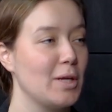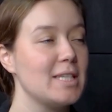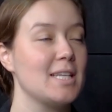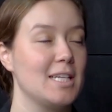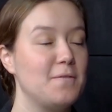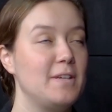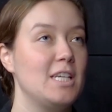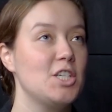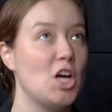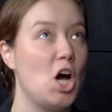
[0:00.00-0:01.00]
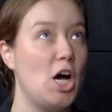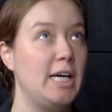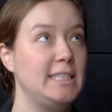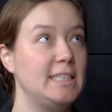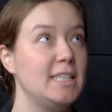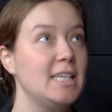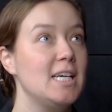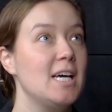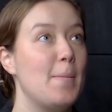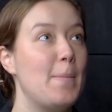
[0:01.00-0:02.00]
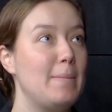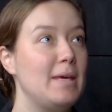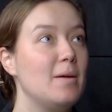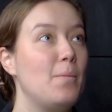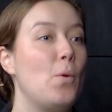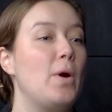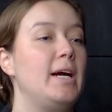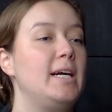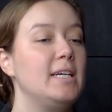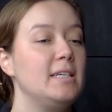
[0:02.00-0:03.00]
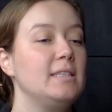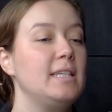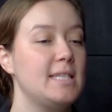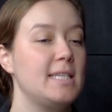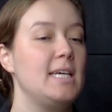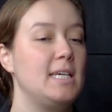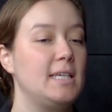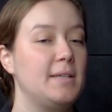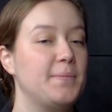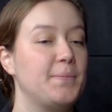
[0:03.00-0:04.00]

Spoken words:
let's finish on maybe a more let's like